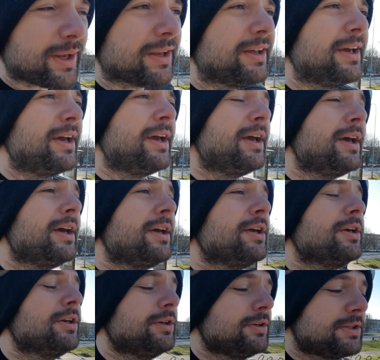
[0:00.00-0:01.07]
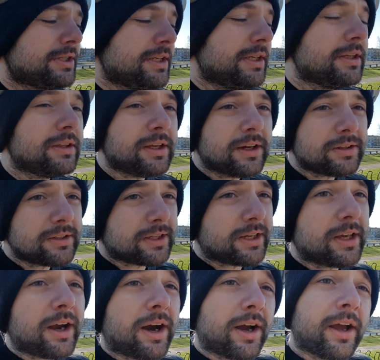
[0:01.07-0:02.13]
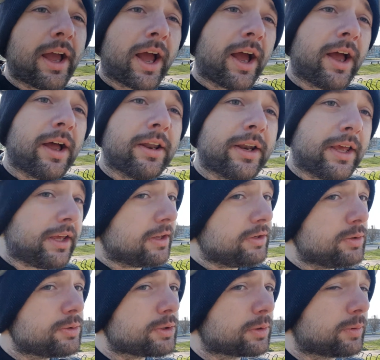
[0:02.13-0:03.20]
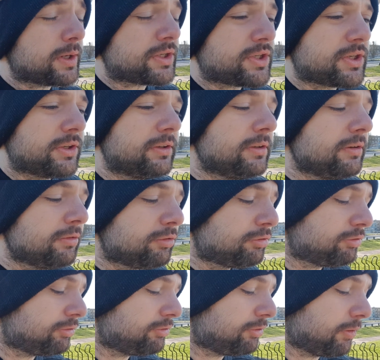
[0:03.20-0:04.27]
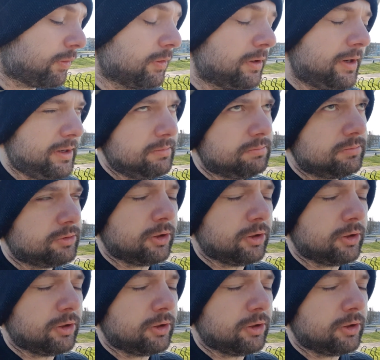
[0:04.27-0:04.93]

it. You see, the other day I had a user question, or a